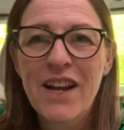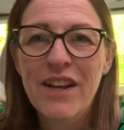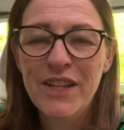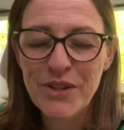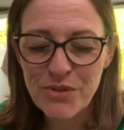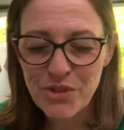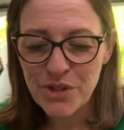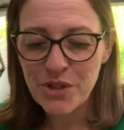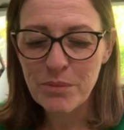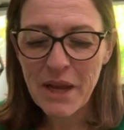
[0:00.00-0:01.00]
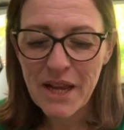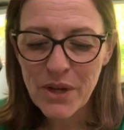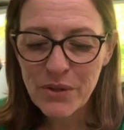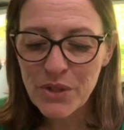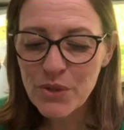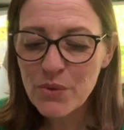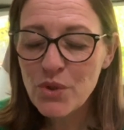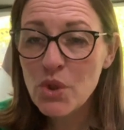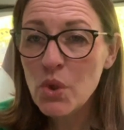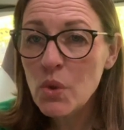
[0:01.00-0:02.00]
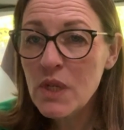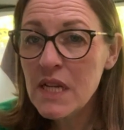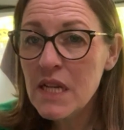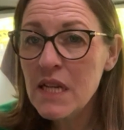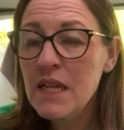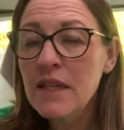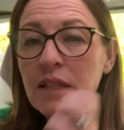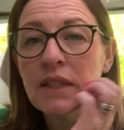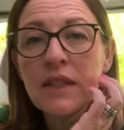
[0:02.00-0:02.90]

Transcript: Hi YouTube, how are you doing?